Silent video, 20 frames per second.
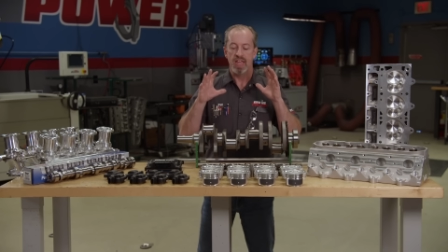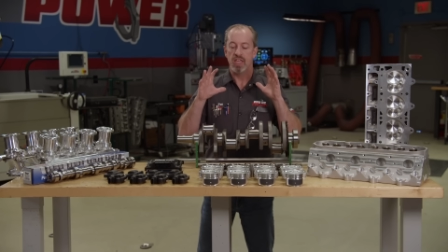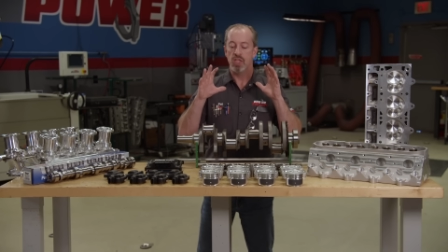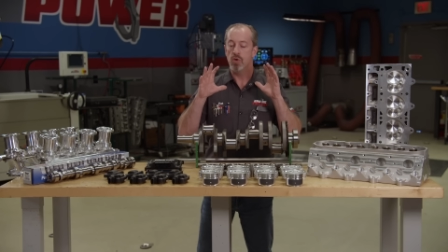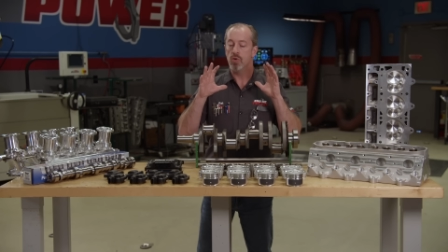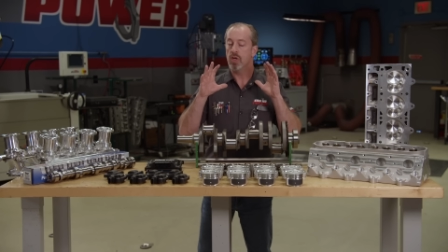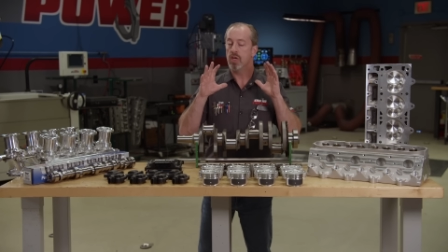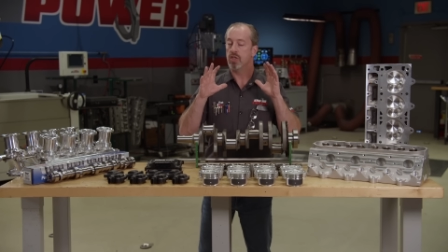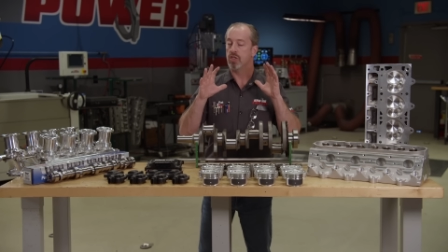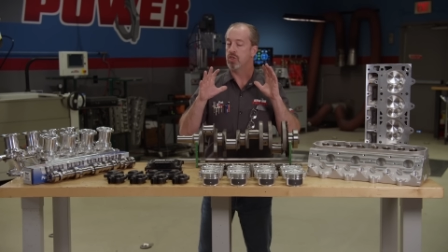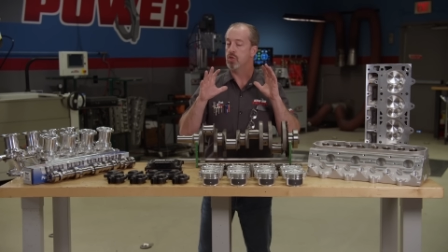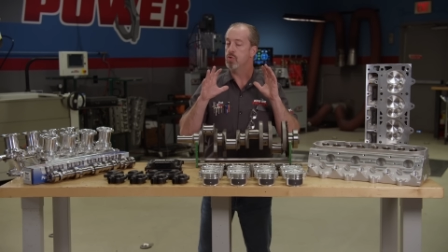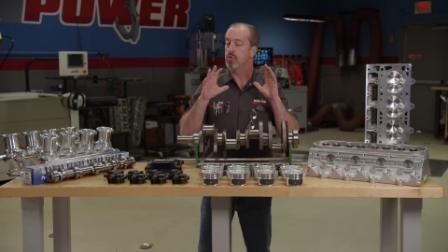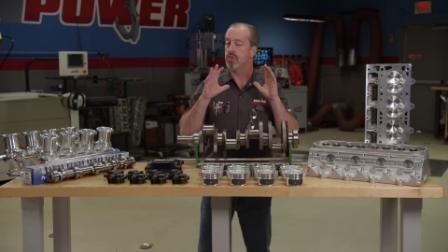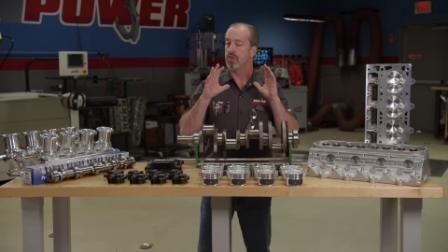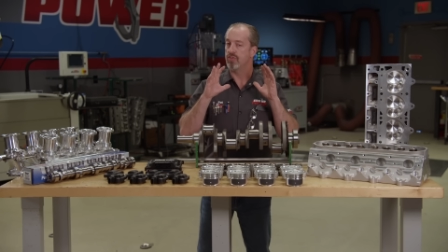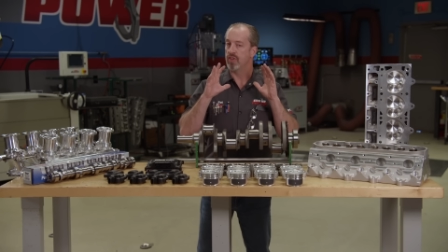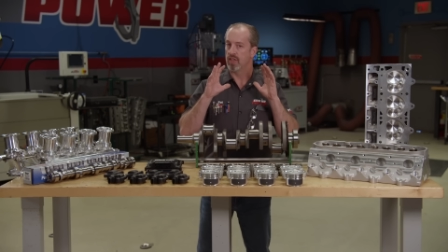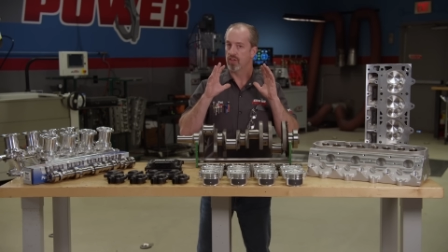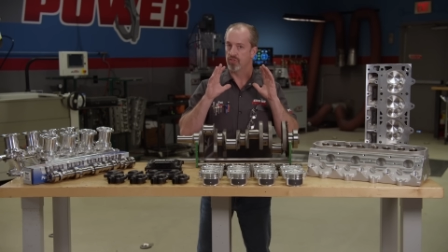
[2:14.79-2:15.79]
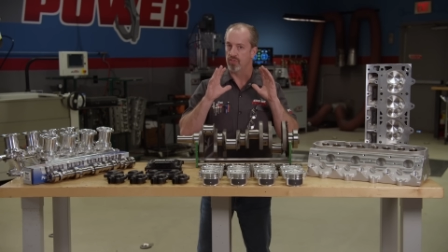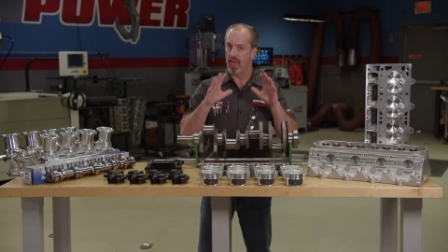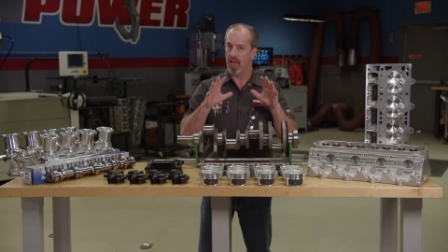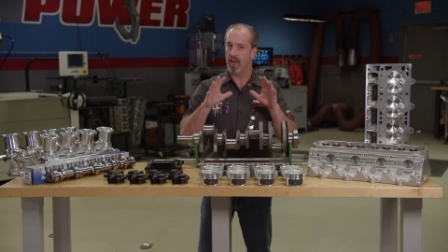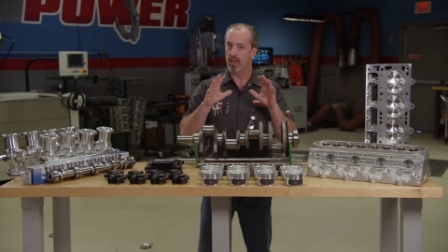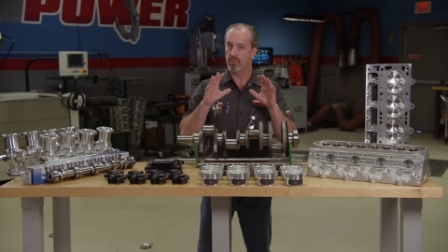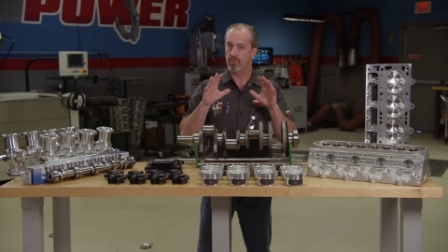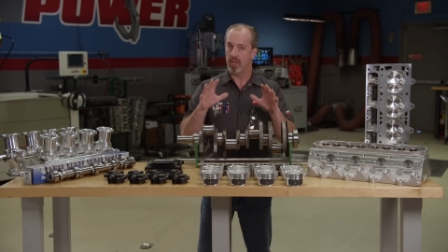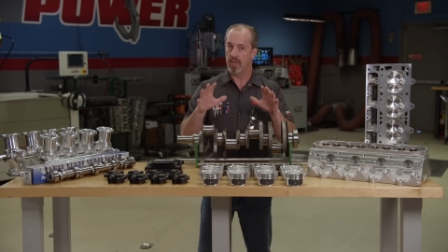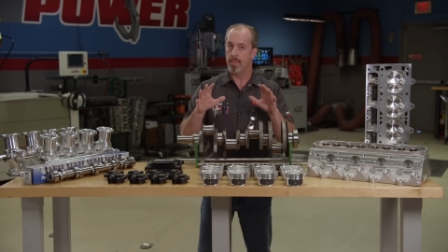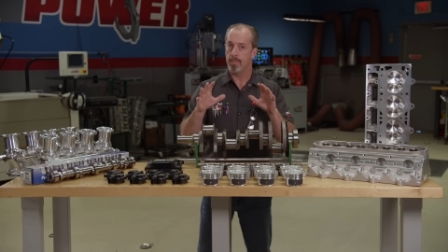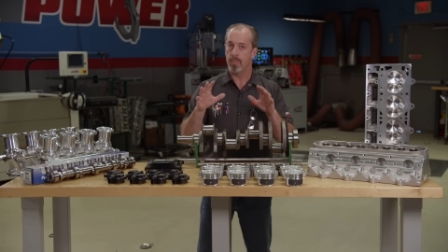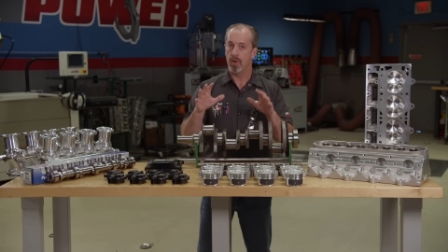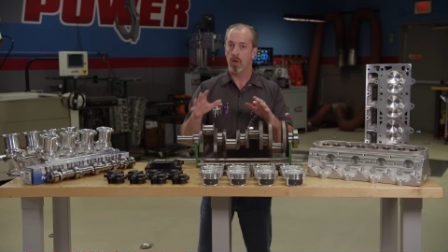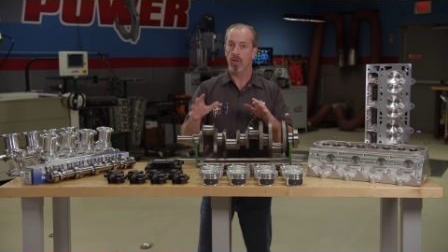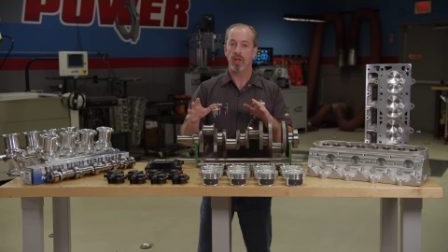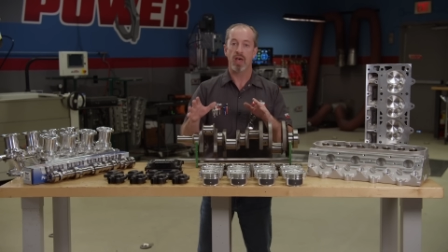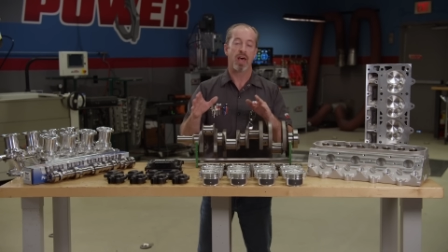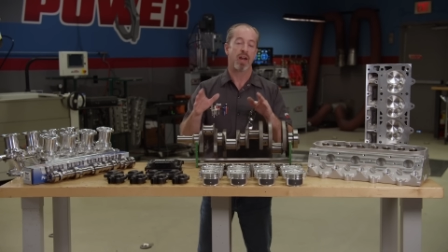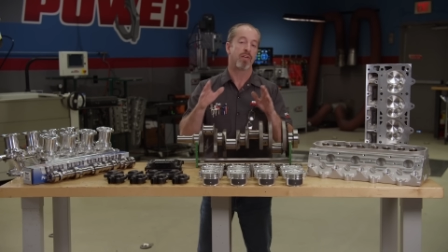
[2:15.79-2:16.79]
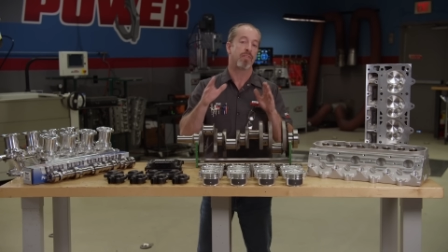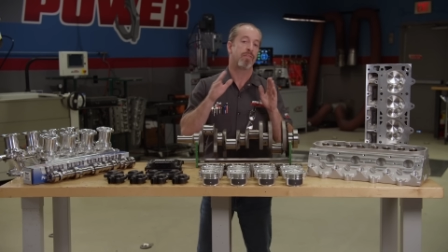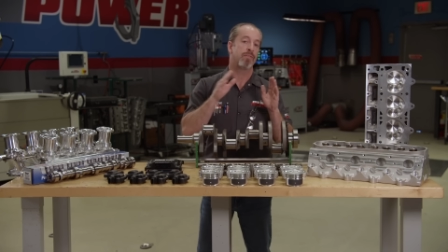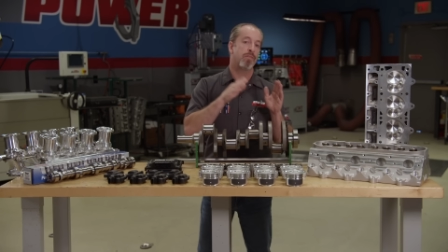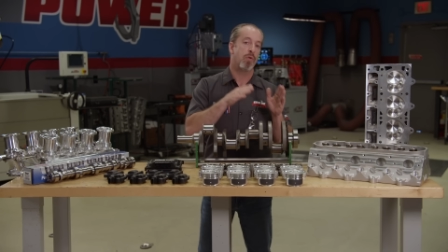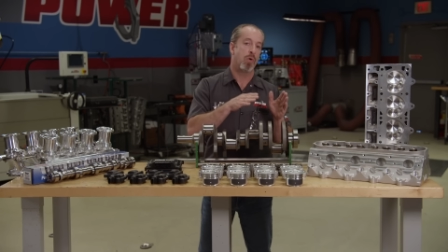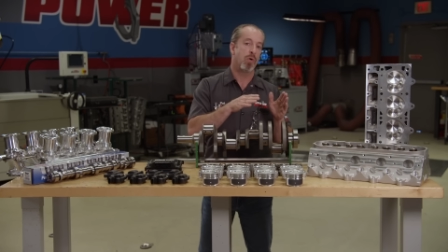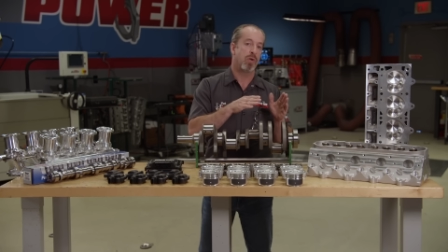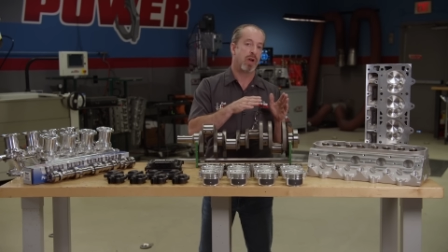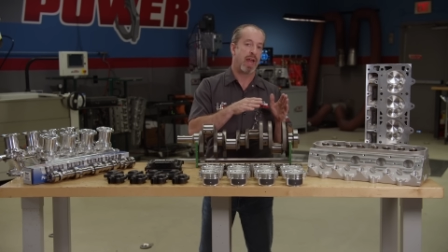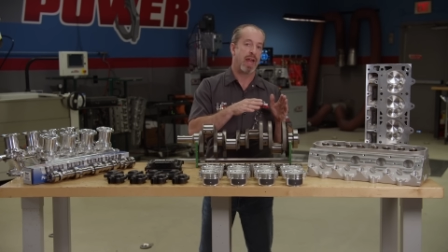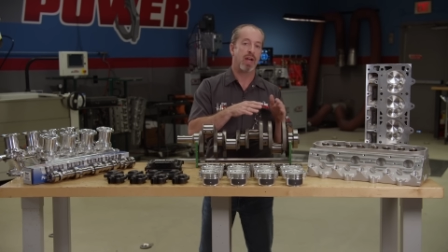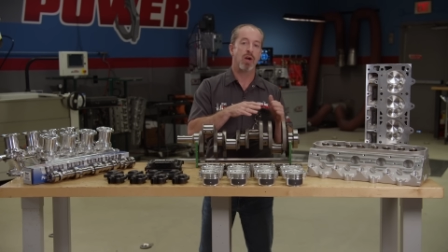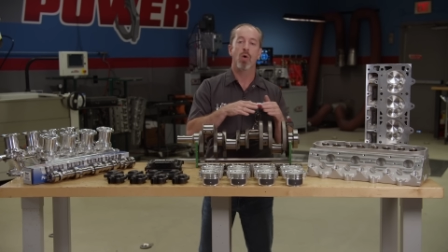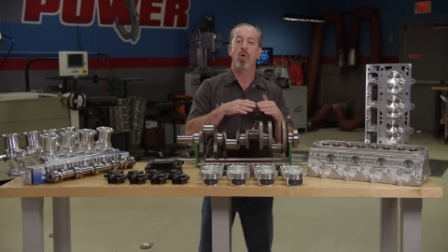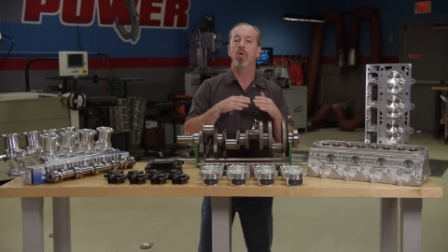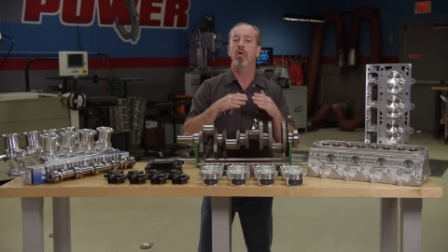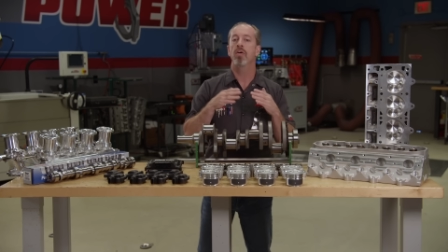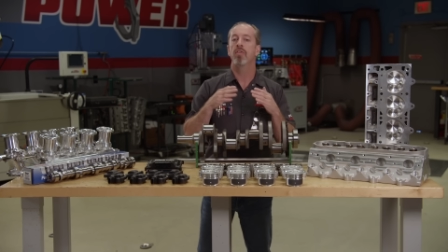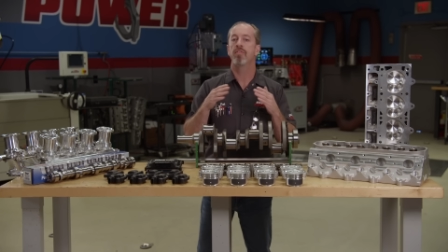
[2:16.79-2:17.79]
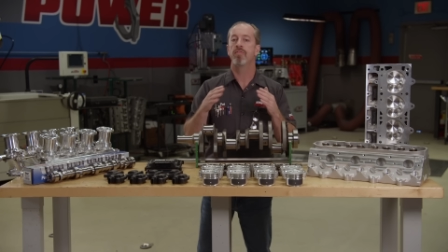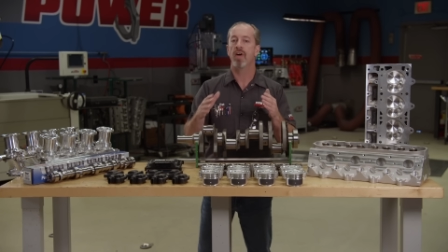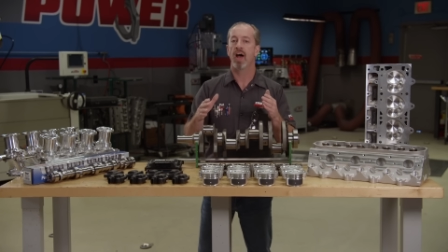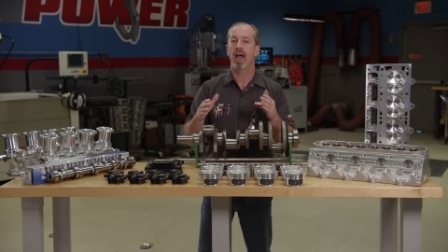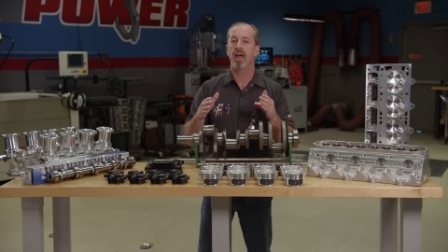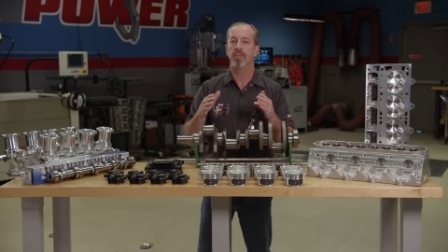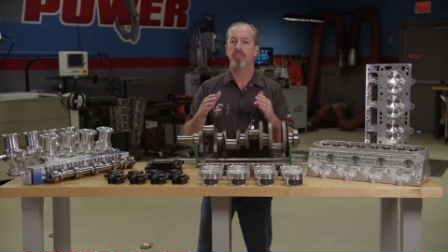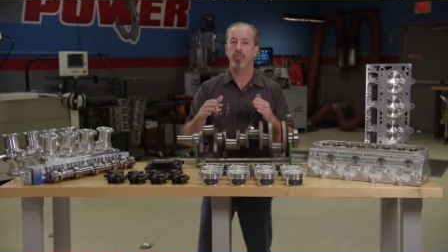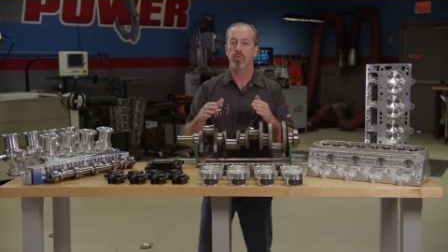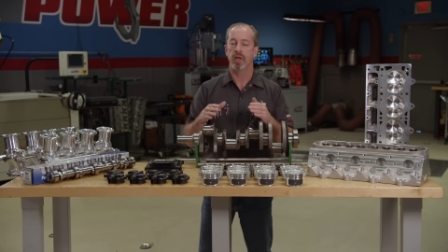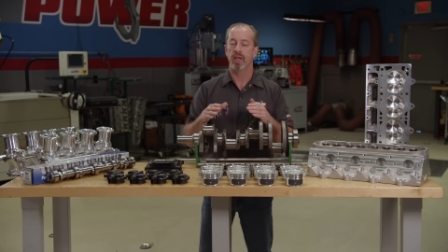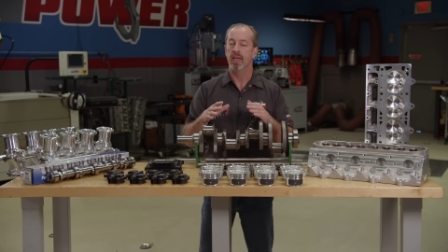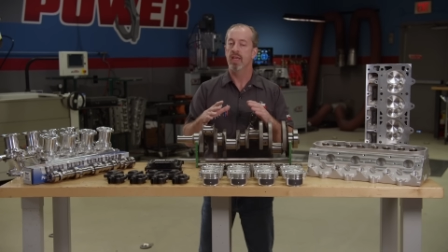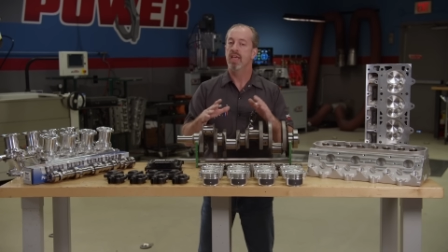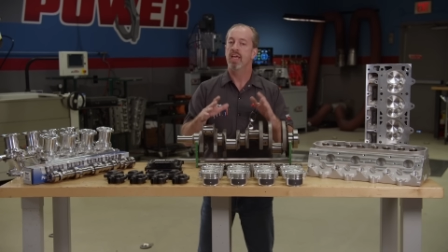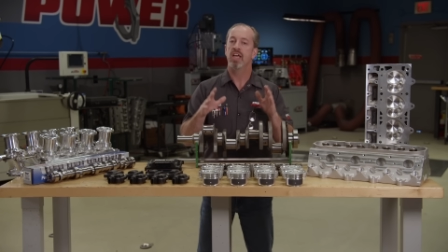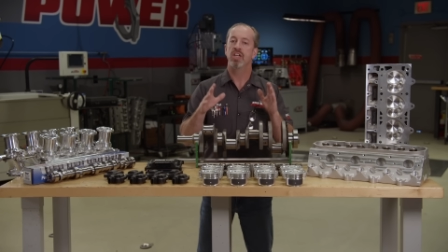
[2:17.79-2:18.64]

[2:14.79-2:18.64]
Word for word: You could do this exact same build on a 4.8 or a 5.3.